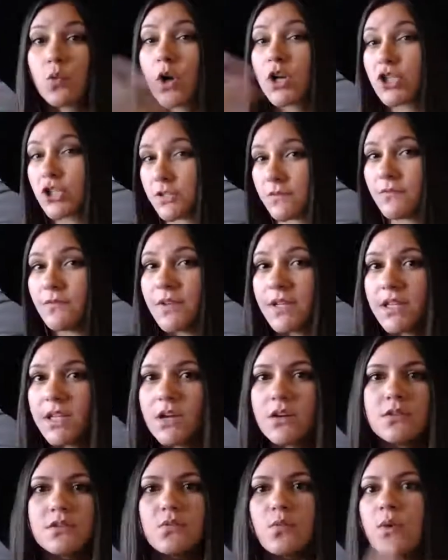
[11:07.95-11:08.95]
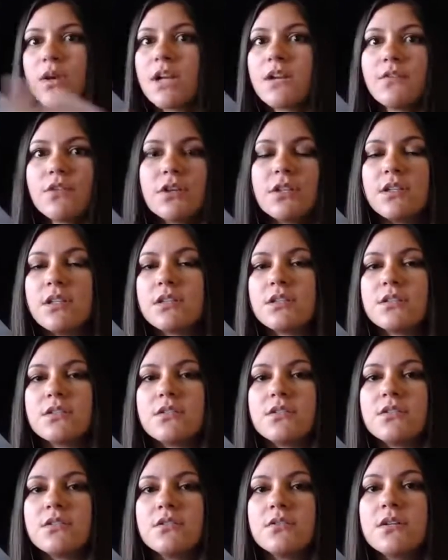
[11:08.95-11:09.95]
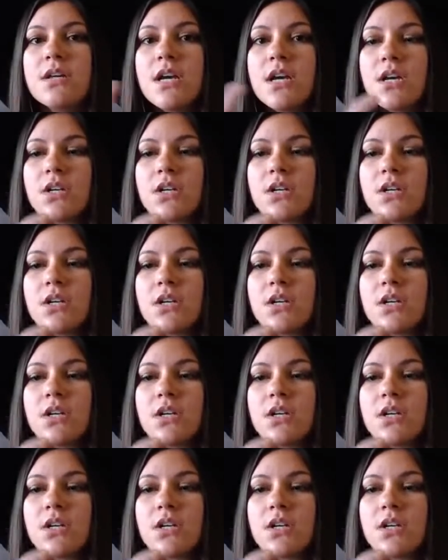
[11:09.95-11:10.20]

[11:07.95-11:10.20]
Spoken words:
watch some videos, whatever you need to do